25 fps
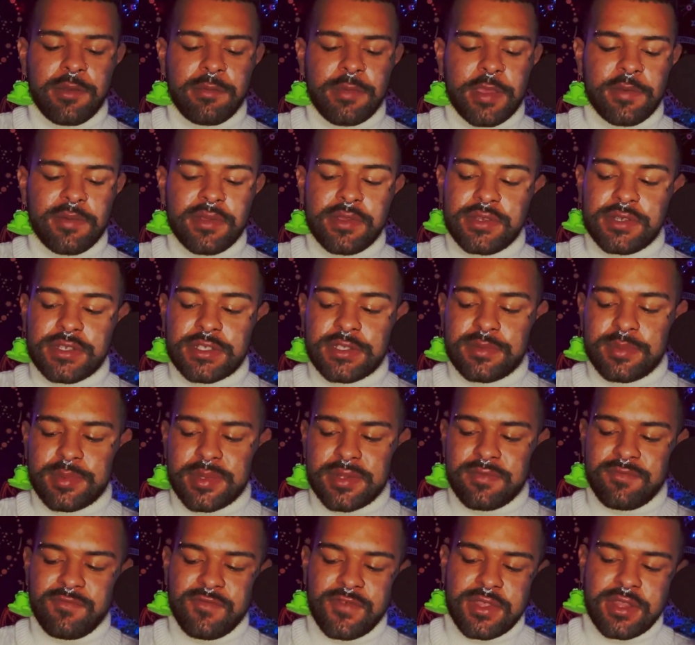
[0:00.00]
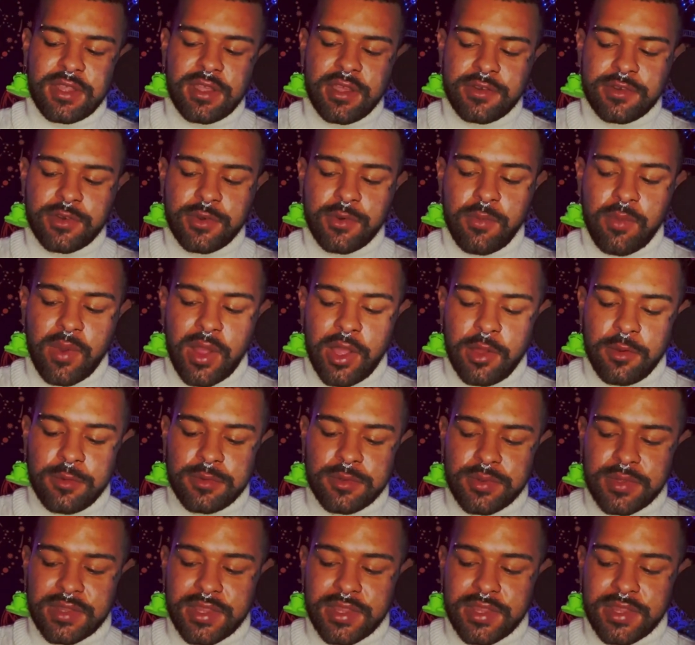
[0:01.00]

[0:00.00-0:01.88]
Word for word: Maybe you just been really underwhelmed